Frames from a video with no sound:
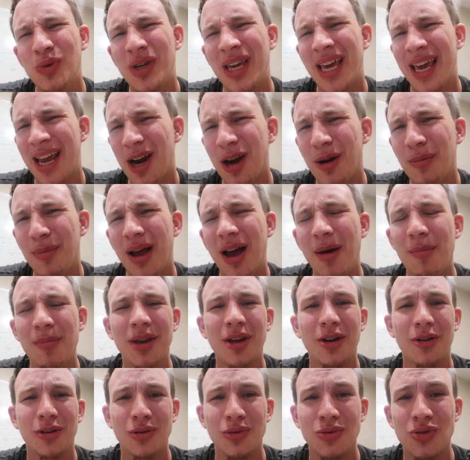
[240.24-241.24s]
you care about
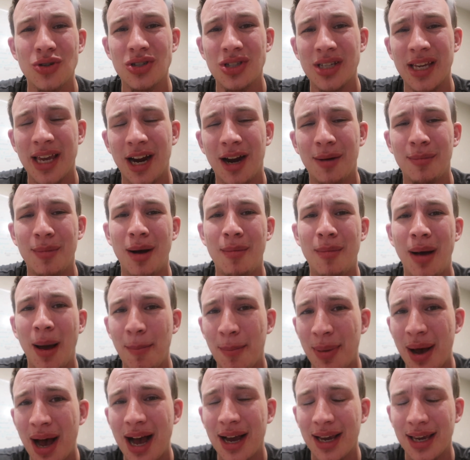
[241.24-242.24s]
me, or you just care about my
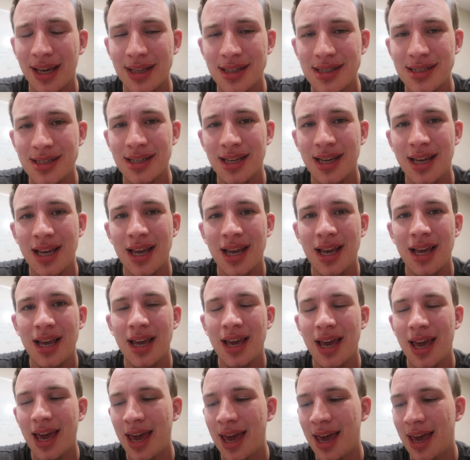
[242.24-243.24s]
pockets?
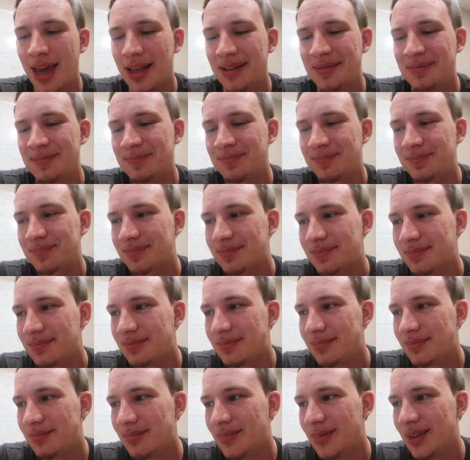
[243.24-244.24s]
And
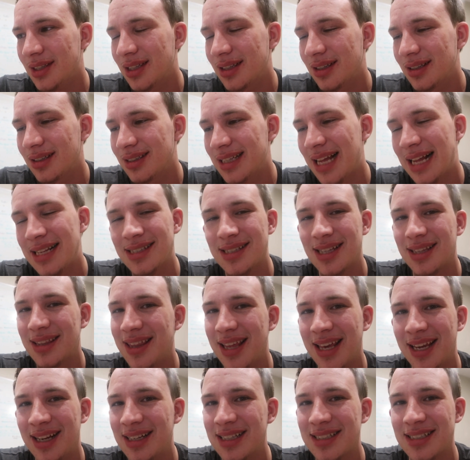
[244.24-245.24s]
that's the
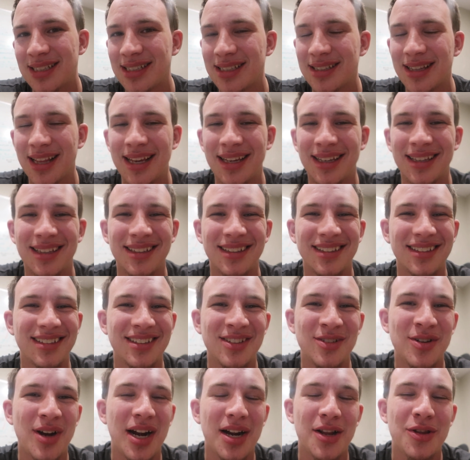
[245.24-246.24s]
thing. It's just like,
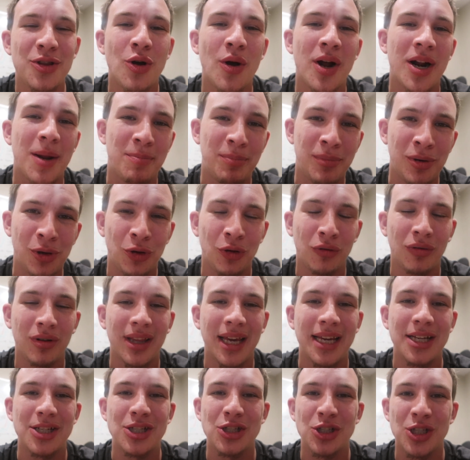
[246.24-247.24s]
you got to know how to build a
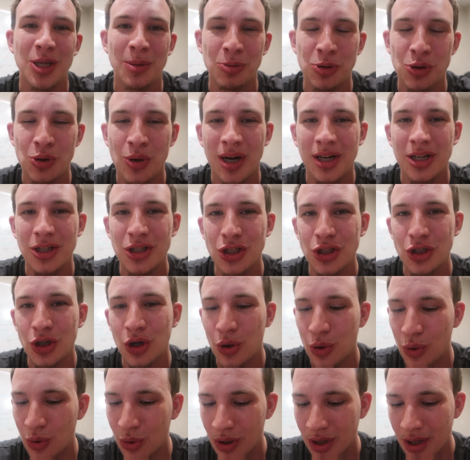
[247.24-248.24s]
relationship. You got to
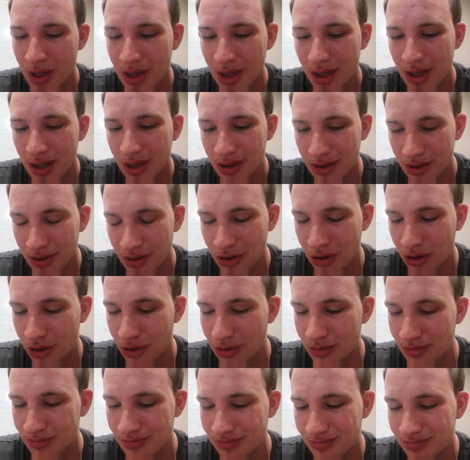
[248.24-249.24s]
show, you
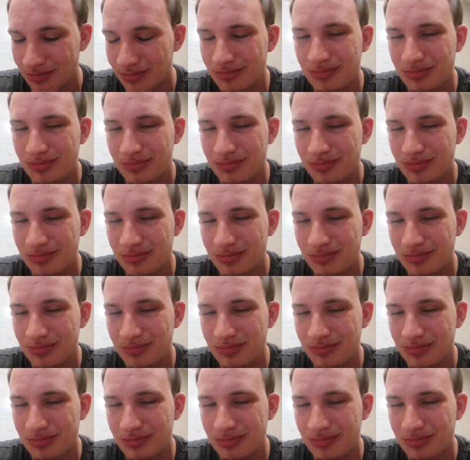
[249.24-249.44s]
know,